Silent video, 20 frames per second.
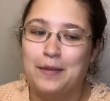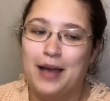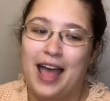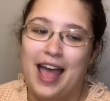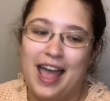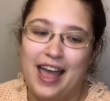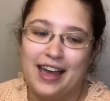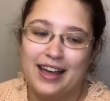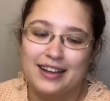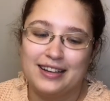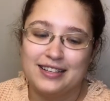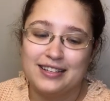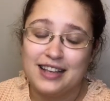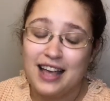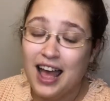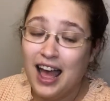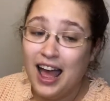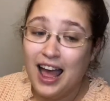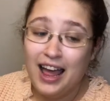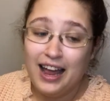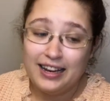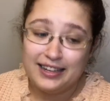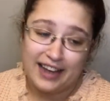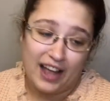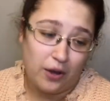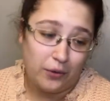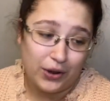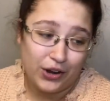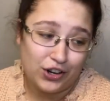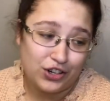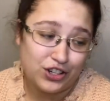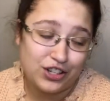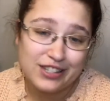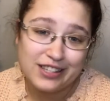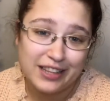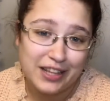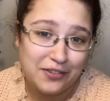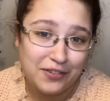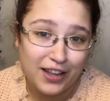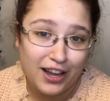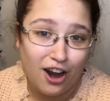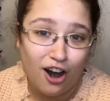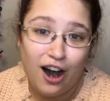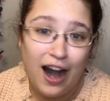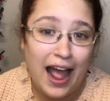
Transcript: and now we are just living our